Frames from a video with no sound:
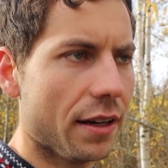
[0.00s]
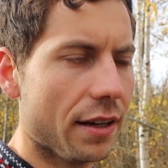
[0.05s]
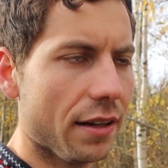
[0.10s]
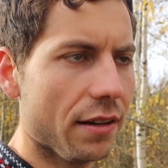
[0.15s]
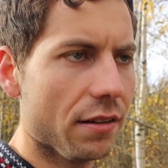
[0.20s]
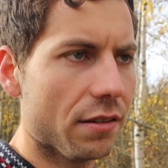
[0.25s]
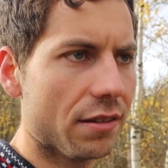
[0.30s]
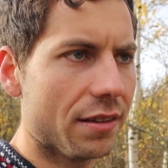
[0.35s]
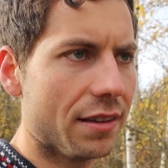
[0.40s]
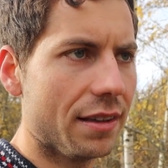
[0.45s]

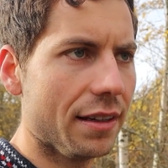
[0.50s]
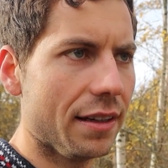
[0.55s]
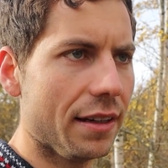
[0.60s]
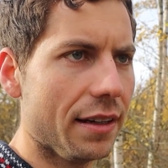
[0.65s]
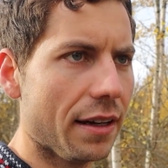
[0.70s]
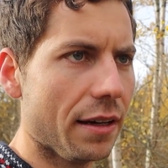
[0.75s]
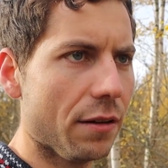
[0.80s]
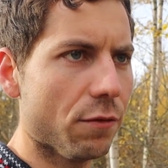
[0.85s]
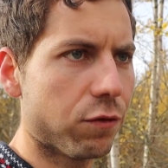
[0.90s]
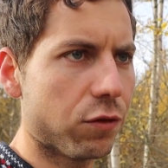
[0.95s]
is
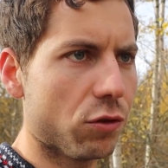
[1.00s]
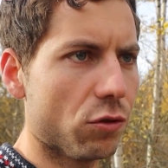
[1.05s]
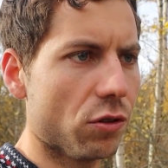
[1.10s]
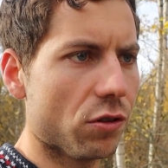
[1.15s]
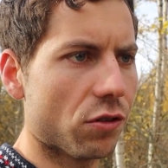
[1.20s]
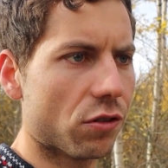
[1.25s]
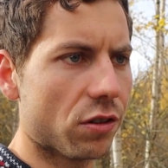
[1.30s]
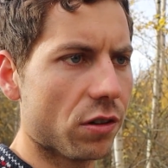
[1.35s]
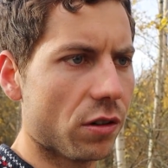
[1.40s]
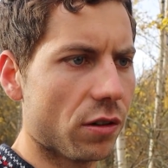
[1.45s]
the
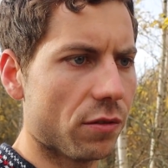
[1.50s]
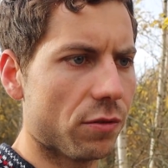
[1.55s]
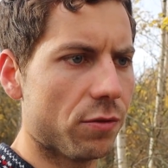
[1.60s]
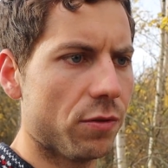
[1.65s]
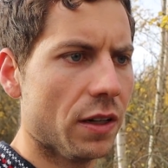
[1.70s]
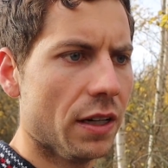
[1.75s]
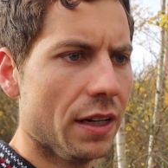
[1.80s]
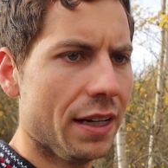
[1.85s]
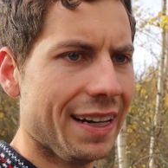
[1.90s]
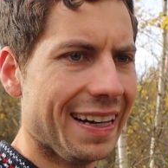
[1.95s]
influence
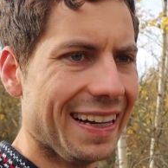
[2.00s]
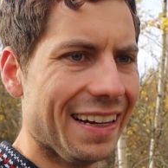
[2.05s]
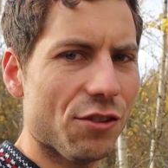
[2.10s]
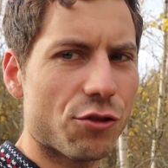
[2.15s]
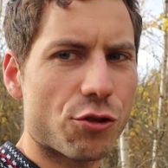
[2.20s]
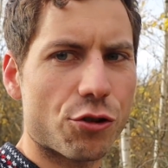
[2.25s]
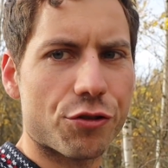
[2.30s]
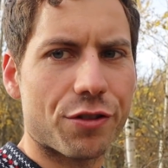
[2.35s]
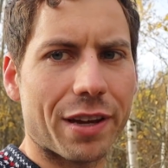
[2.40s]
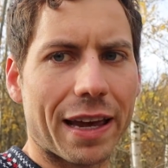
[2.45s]
of
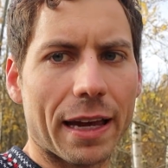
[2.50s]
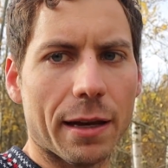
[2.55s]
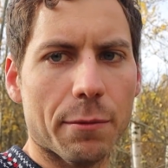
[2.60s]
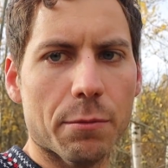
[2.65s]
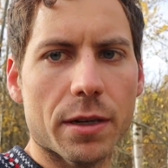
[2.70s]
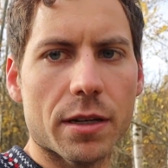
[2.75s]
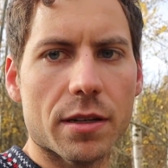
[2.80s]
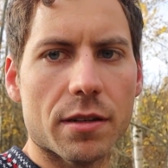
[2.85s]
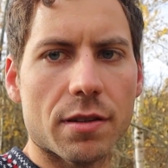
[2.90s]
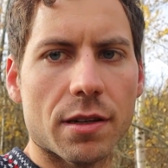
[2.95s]

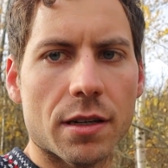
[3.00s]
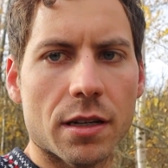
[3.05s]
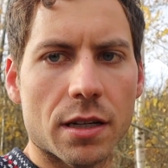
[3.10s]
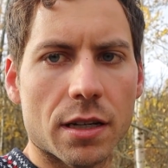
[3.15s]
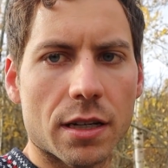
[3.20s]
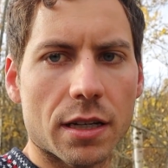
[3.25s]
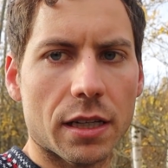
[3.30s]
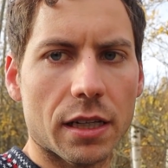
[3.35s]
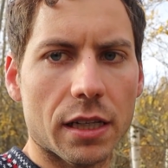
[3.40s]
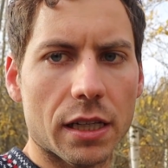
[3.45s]
entertainment
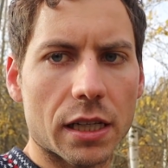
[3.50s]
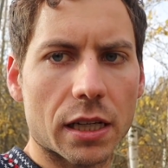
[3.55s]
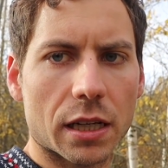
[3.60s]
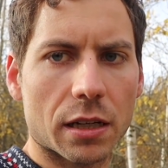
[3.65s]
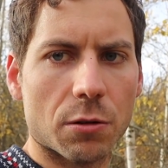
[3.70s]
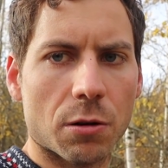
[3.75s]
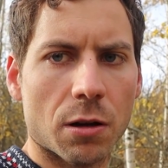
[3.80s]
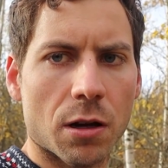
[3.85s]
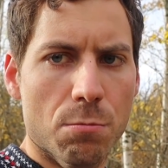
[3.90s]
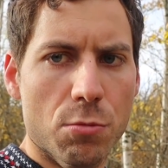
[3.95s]

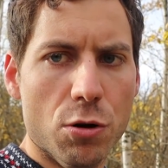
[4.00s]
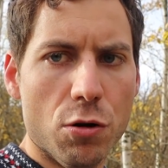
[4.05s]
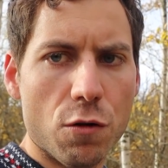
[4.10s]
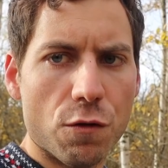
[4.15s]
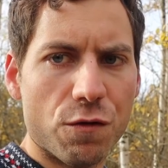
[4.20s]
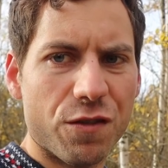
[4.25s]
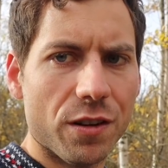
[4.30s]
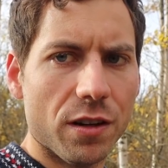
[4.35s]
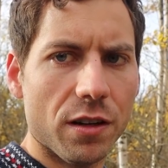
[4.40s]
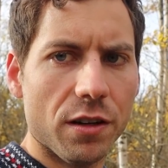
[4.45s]
and
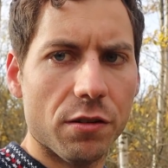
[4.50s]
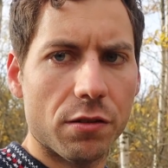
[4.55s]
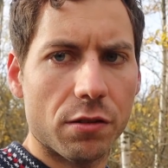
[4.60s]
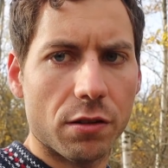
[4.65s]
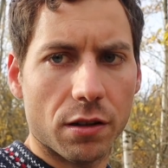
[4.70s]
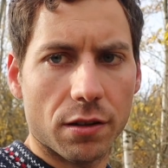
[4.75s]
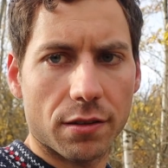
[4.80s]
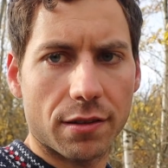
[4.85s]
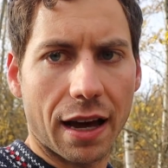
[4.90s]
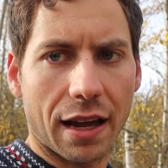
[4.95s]

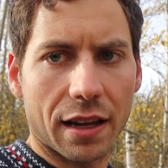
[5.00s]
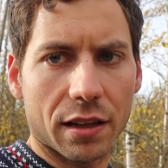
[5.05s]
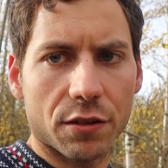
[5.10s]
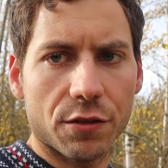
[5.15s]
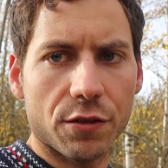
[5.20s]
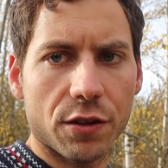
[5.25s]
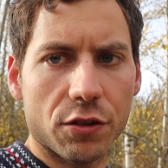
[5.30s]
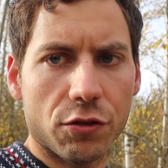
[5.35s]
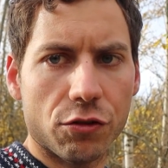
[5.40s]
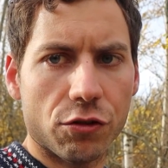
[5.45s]
movies,
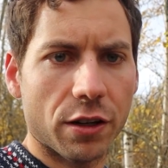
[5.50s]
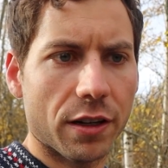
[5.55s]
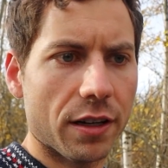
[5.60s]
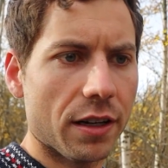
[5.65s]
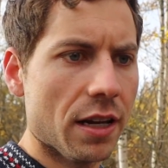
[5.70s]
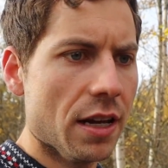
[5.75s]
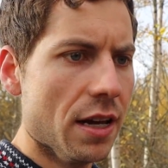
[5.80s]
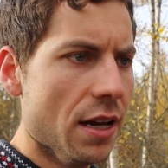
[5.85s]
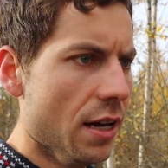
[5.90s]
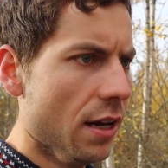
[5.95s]

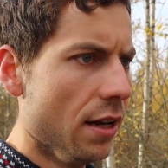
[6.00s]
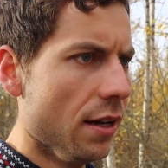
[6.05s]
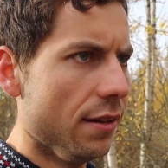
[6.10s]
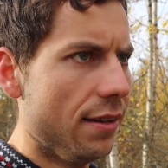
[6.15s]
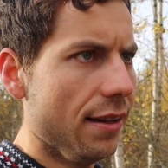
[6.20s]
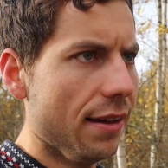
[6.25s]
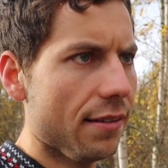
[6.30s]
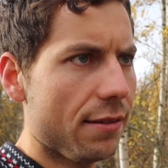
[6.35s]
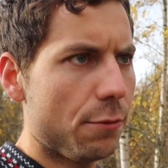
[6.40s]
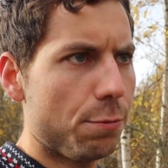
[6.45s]
television.
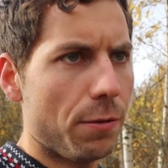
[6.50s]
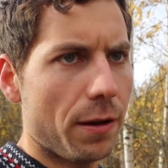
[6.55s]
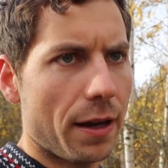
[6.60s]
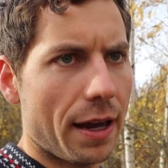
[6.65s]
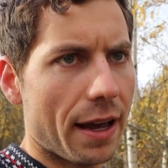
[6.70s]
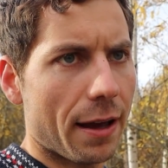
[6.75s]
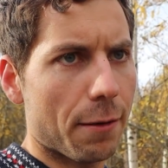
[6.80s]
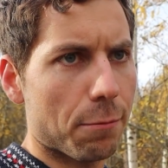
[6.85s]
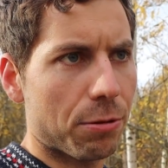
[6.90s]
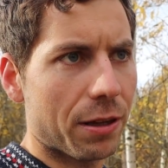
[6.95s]
This
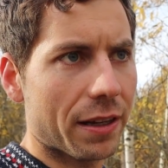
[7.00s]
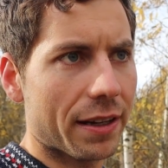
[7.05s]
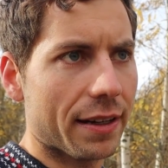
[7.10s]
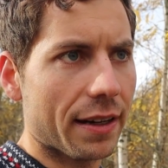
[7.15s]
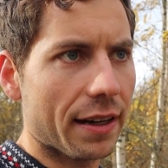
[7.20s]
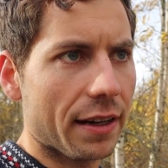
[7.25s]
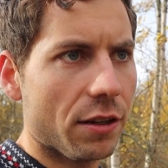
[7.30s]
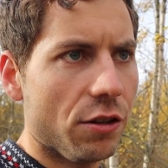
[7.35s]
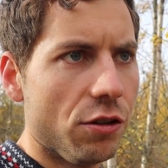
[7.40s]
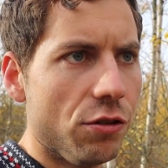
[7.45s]
had
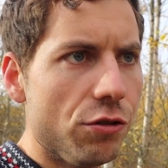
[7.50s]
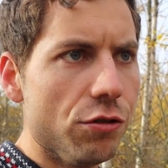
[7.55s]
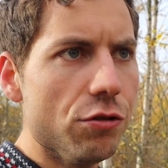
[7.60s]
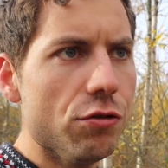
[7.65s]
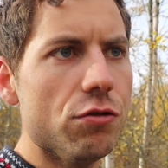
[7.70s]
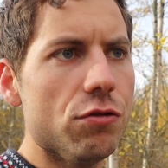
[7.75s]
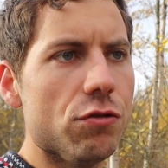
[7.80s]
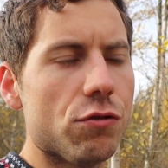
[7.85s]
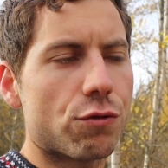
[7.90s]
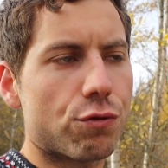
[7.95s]
played a
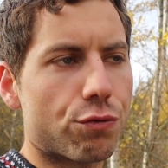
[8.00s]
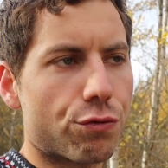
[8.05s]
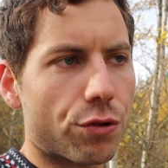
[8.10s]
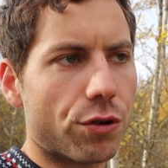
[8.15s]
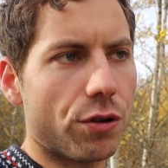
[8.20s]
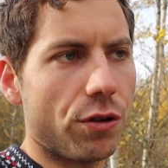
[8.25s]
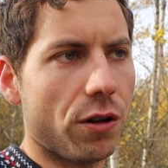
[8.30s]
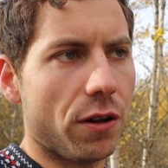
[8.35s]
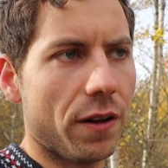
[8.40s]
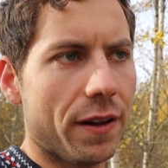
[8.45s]
huge
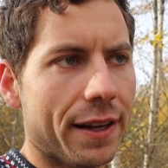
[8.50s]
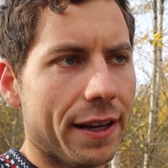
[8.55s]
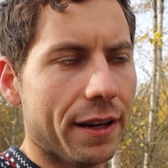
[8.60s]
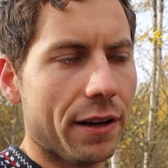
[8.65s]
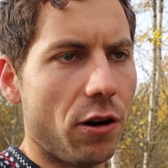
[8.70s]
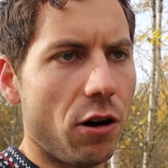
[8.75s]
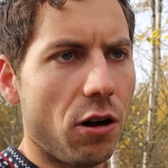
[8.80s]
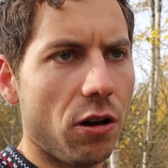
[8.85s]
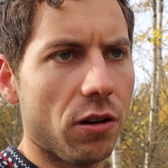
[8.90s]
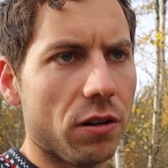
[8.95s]
role
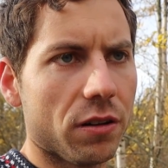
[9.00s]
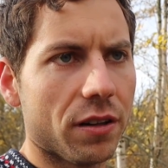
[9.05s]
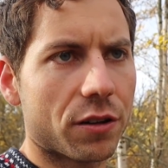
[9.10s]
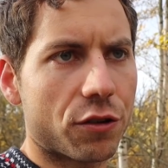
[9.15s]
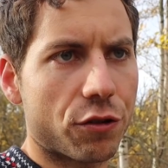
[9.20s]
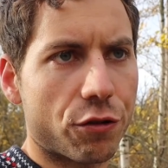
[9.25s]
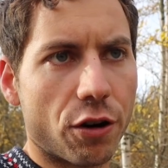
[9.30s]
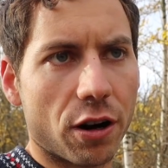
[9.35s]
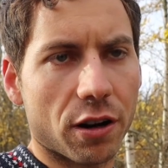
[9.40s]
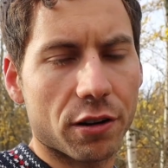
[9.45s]
all
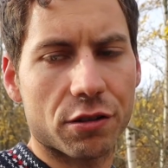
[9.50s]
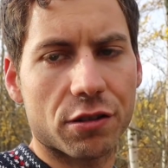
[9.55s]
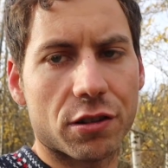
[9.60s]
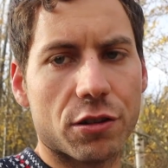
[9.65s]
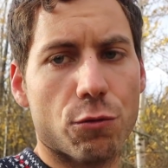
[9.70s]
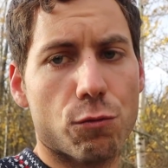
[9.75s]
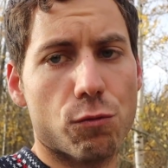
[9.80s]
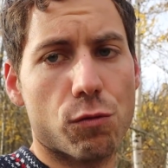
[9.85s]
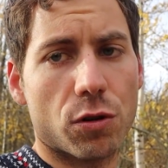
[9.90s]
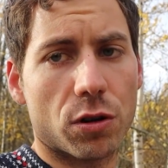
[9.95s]
across
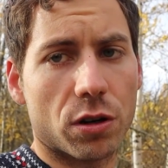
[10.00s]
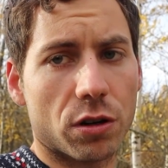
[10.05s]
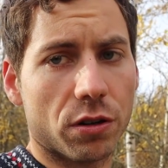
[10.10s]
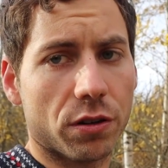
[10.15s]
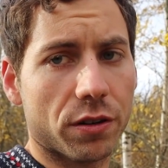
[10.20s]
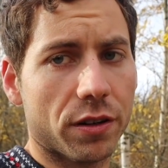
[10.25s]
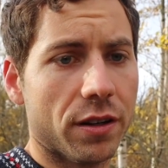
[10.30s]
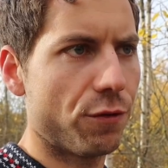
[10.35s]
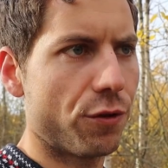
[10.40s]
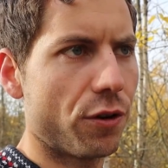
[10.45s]
the
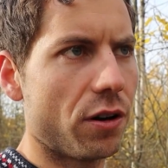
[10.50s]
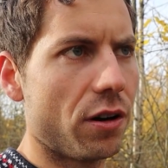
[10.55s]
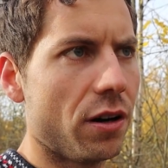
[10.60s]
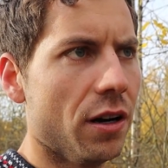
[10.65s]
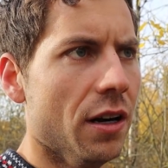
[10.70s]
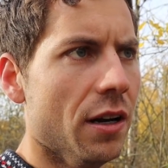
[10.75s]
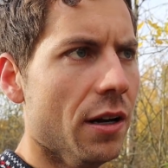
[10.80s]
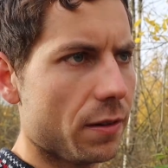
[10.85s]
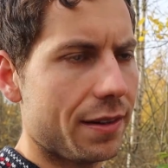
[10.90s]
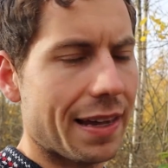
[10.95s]
world for
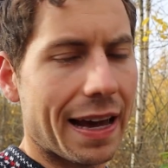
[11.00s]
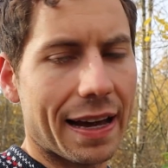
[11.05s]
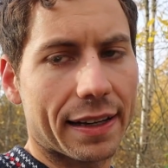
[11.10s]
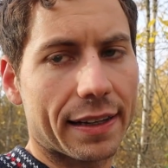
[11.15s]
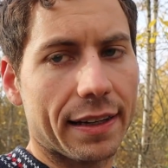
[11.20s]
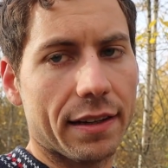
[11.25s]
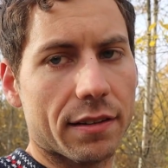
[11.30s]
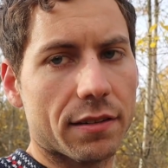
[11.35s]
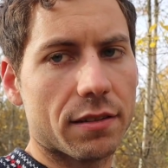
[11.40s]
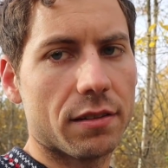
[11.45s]

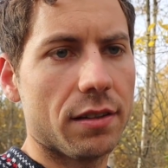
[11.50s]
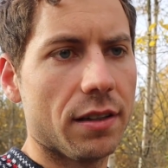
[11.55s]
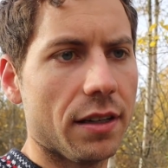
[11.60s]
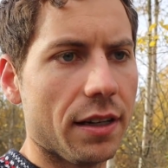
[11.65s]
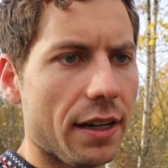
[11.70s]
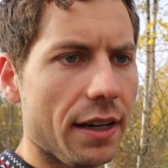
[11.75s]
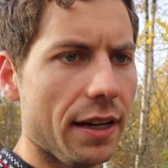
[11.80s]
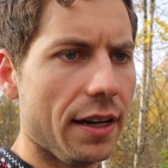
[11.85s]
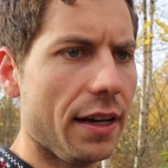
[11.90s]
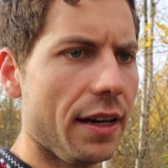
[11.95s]
decades.
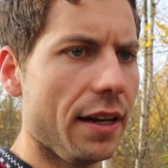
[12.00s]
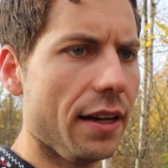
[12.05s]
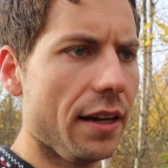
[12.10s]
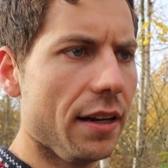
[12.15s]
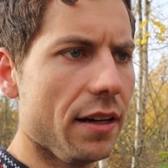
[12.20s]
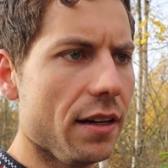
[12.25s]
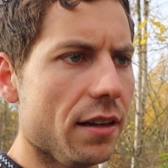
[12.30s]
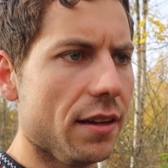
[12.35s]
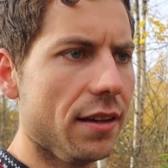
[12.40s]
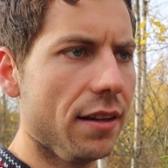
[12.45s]

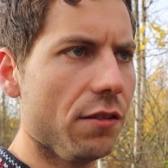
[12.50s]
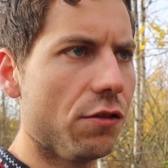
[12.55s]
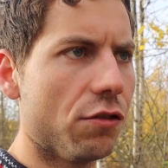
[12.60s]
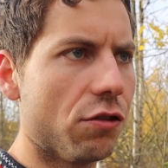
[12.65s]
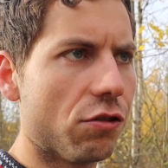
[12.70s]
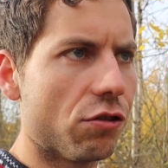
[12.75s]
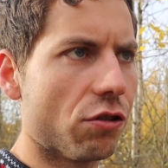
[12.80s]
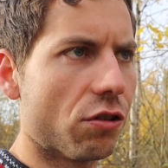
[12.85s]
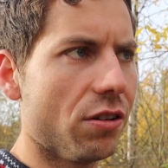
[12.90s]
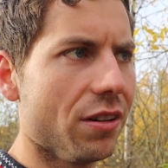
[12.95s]
And this
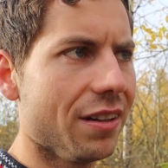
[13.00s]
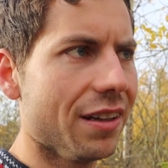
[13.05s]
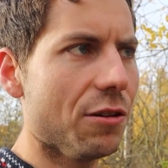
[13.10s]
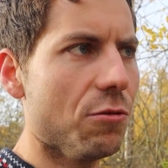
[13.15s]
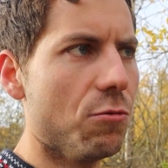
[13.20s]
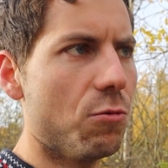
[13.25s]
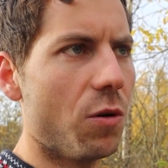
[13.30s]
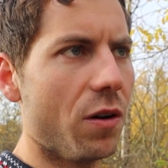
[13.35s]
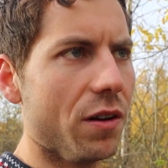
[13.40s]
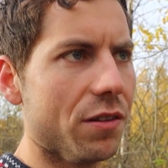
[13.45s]
certainly
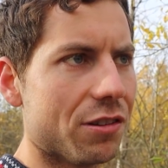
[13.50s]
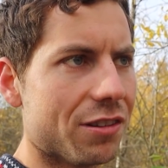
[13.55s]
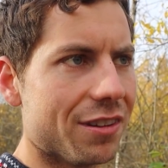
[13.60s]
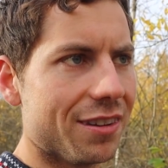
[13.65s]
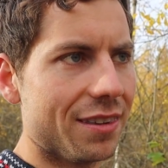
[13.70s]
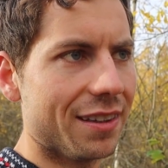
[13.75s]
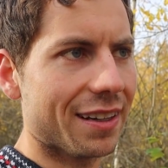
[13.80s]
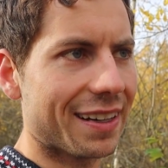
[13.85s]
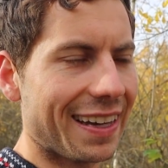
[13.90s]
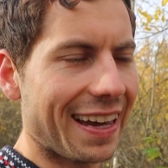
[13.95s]
was the